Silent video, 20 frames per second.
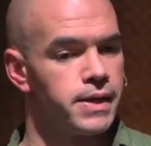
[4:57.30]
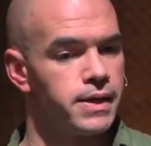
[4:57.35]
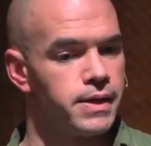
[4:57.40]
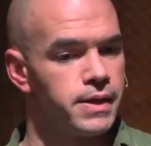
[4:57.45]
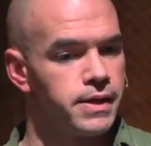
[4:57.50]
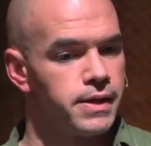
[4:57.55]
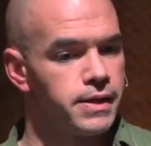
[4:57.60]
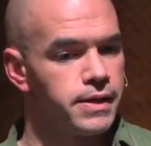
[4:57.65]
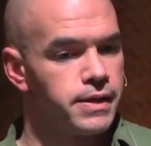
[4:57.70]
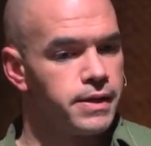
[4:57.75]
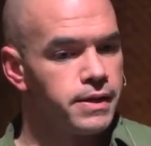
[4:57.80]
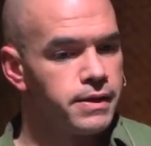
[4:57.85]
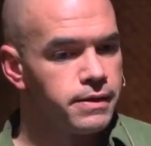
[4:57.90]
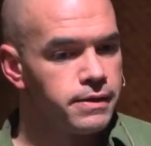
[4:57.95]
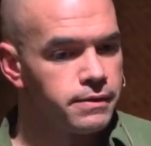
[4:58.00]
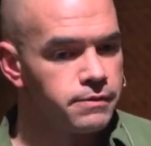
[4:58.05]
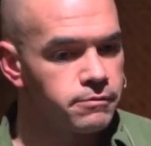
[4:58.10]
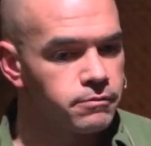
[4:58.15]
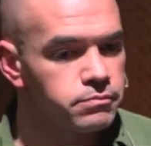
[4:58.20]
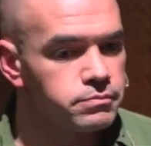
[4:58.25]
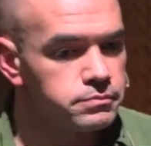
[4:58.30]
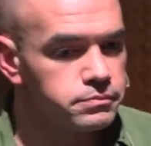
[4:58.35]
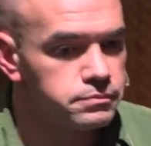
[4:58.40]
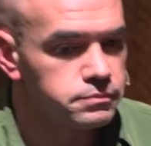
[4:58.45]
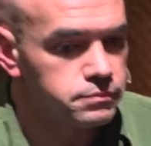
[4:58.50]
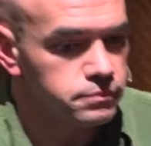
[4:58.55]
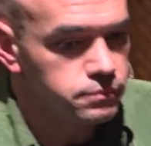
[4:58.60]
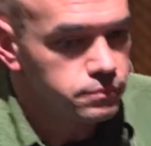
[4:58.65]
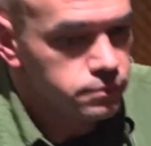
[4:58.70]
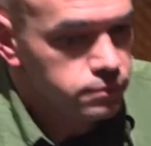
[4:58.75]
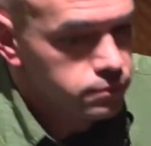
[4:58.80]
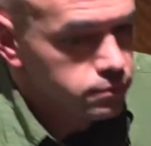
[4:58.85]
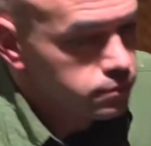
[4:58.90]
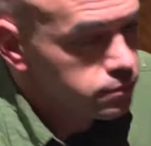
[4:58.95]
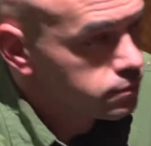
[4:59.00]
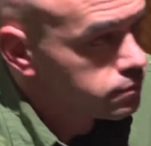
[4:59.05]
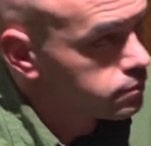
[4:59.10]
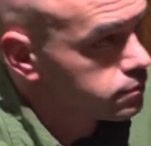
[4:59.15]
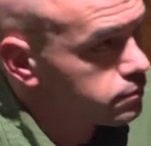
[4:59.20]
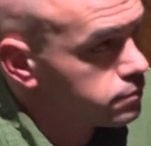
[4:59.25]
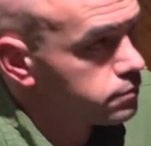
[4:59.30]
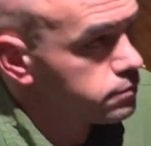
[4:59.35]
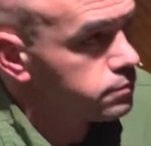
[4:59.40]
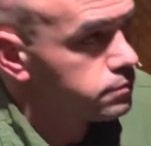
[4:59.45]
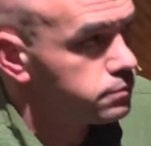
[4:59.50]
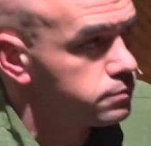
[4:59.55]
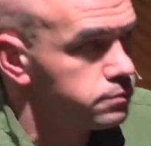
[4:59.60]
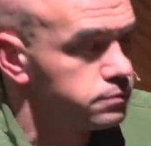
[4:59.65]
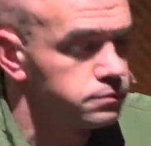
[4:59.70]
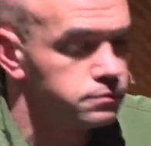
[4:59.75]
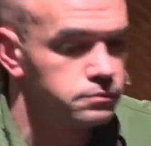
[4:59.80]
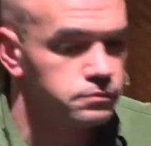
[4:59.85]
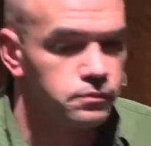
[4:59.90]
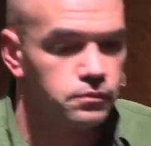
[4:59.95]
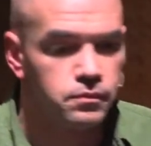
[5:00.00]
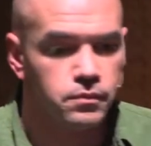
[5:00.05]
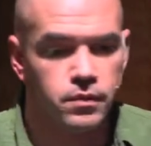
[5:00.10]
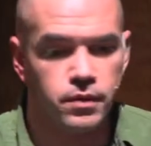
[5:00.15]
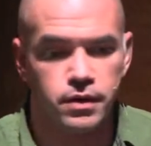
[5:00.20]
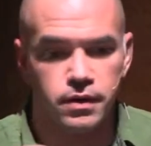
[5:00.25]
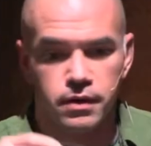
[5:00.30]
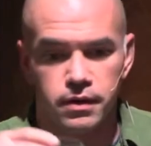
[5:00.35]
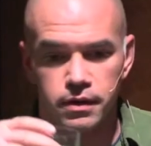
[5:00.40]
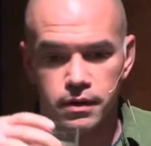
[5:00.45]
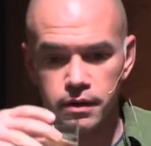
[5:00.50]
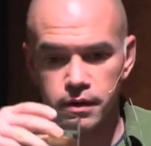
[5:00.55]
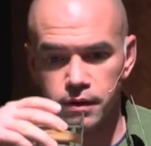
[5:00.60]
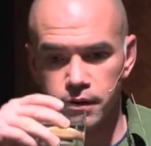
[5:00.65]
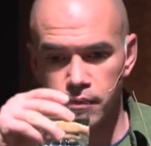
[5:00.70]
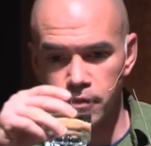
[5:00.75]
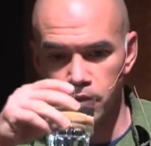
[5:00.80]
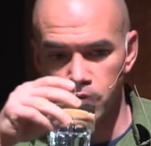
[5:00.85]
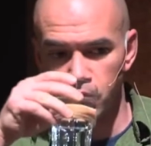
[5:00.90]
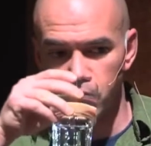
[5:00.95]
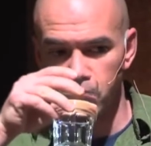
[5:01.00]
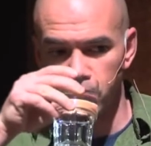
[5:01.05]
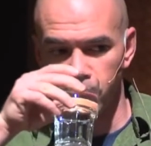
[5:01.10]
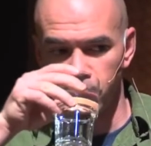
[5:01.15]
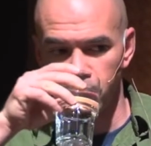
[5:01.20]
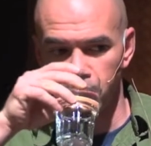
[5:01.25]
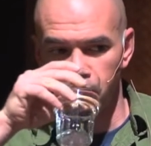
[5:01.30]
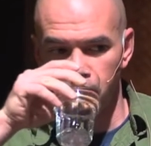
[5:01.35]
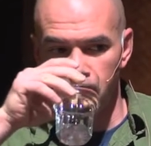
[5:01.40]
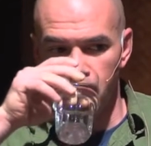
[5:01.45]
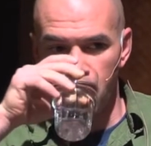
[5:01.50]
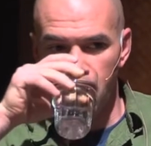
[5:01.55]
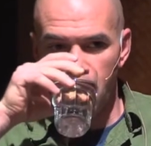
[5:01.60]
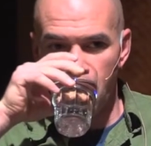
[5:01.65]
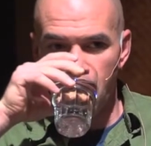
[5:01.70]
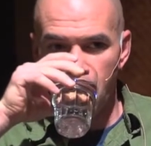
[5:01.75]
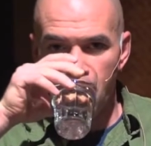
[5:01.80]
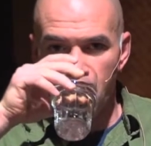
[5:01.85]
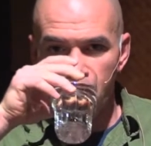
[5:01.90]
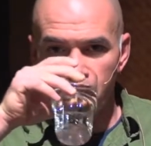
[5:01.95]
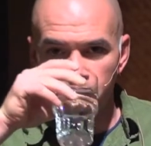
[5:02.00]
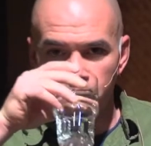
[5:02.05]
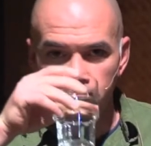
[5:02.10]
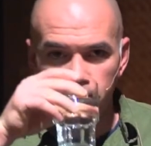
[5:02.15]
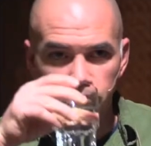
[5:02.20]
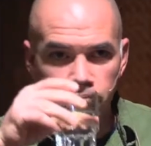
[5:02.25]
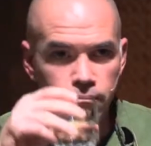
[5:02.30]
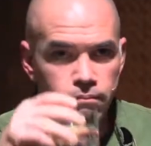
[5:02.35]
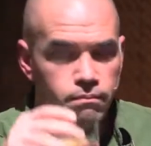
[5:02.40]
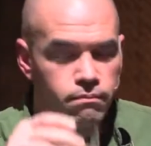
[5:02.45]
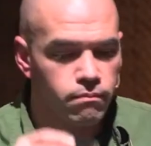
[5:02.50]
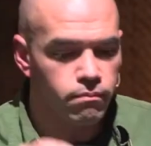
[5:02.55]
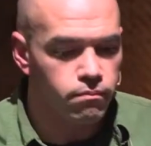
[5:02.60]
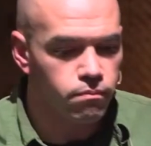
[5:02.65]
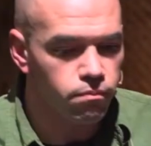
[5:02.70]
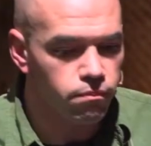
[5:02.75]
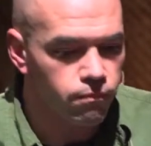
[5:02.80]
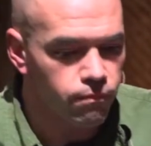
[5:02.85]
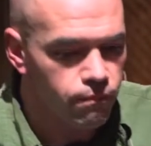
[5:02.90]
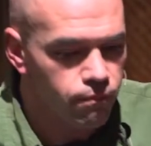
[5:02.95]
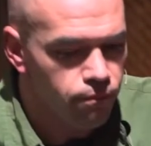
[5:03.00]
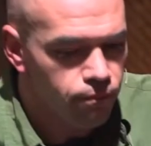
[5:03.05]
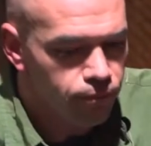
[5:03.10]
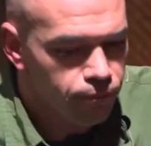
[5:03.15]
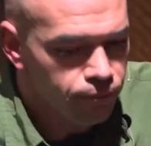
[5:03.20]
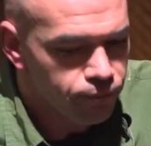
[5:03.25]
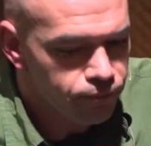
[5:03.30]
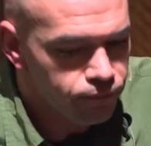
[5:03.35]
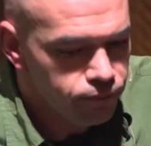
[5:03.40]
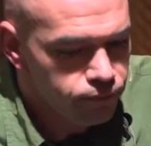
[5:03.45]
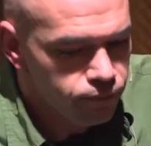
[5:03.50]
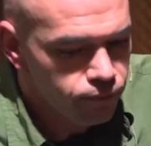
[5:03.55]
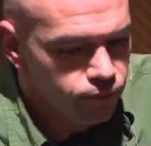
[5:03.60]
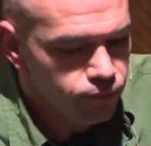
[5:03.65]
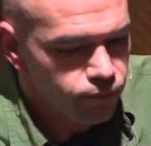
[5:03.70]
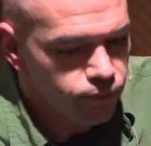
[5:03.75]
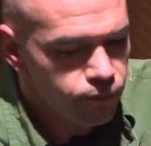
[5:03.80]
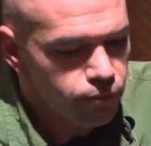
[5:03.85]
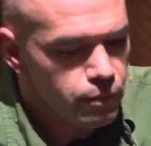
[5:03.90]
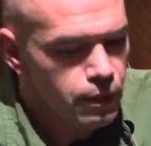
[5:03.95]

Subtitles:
your actions, it turned out the auction ended up being thrown out by the